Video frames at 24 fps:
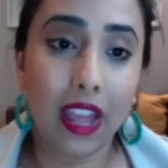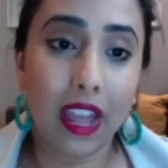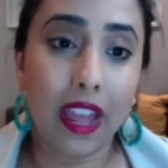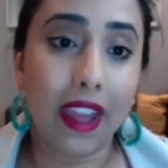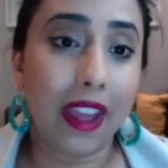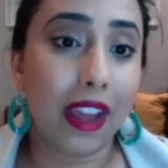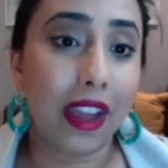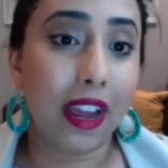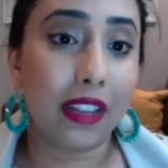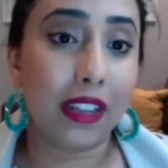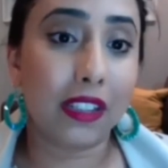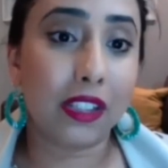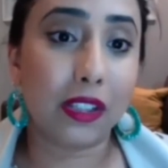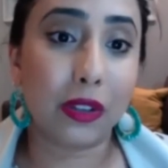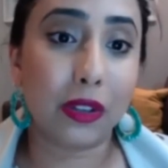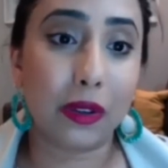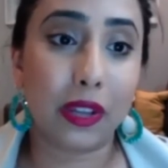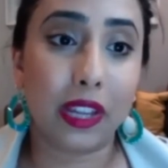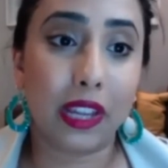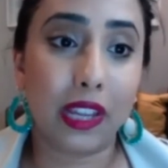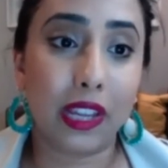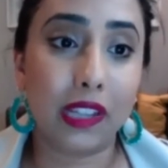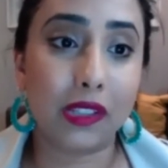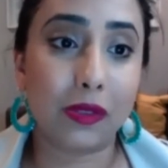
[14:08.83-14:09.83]
And so
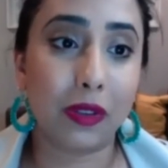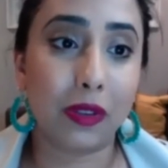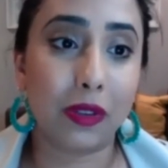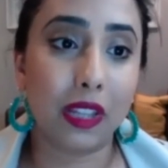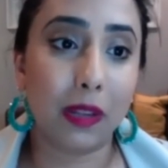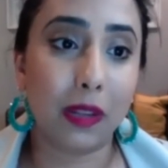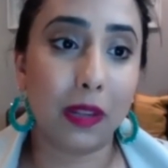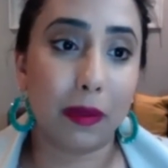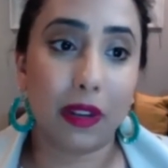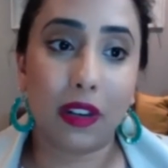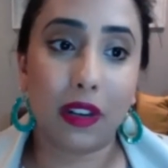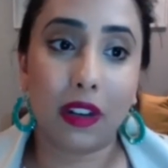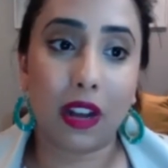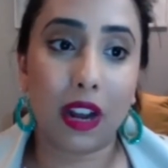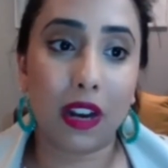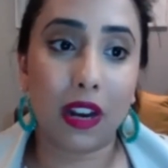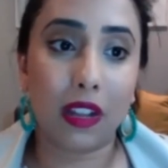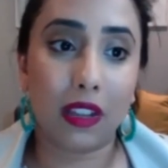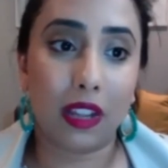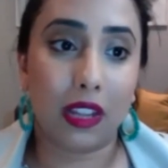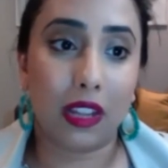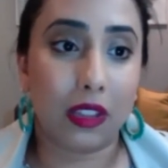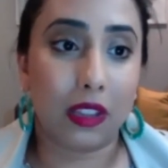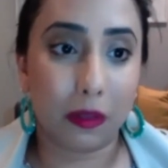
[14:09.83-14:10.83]
he's really been kind of
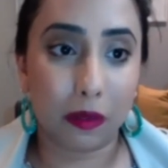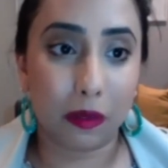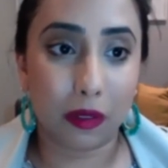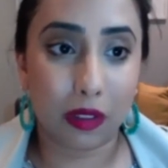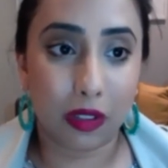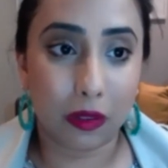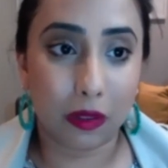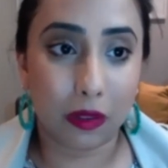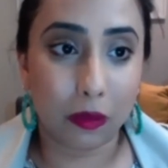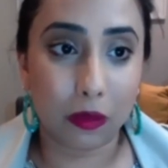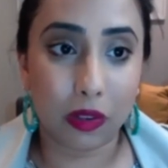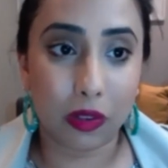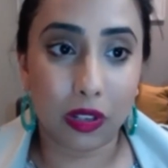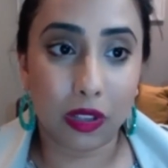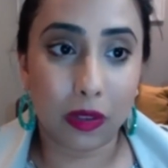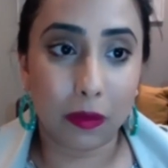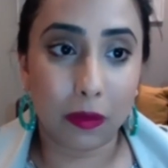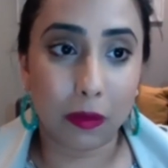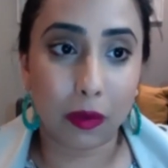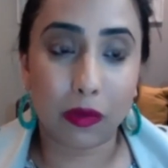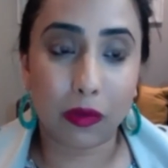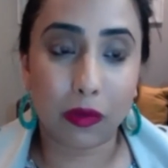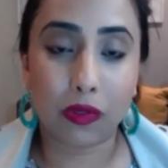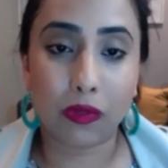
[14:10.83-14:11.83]
like the one of the
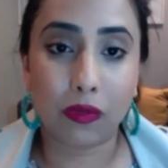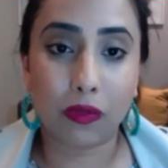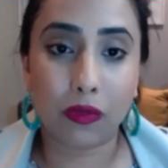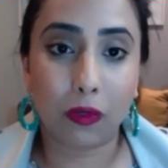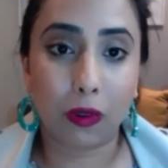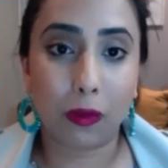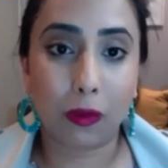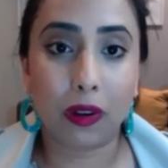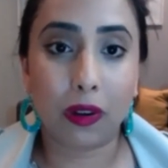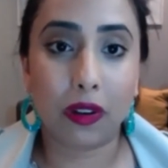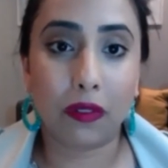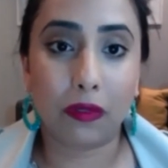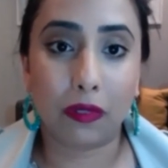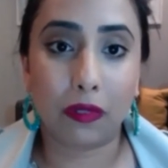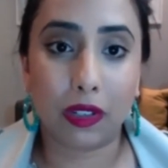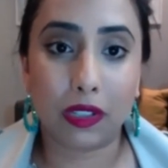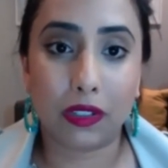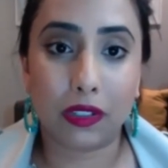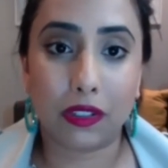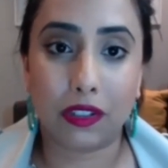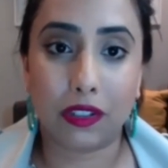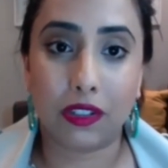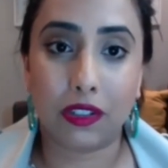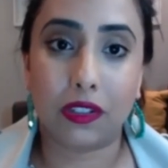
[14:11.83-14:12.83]
most formative
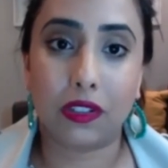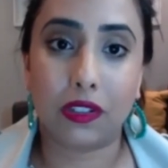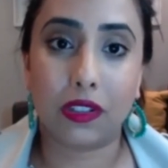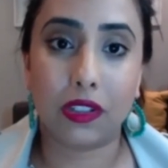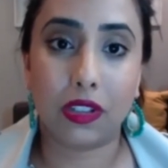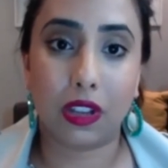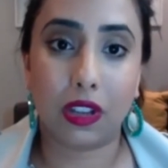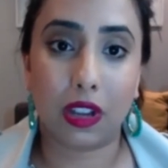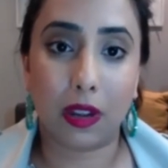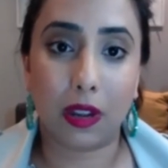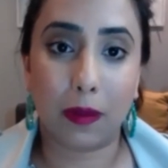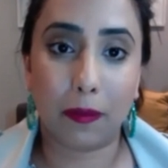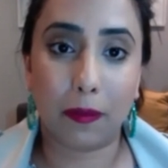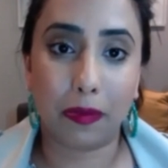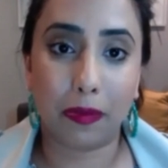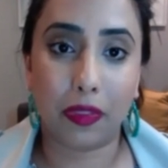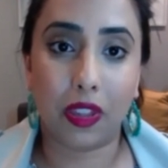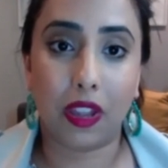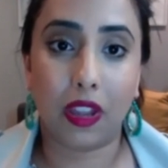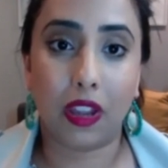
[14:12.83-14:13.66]
researchers um,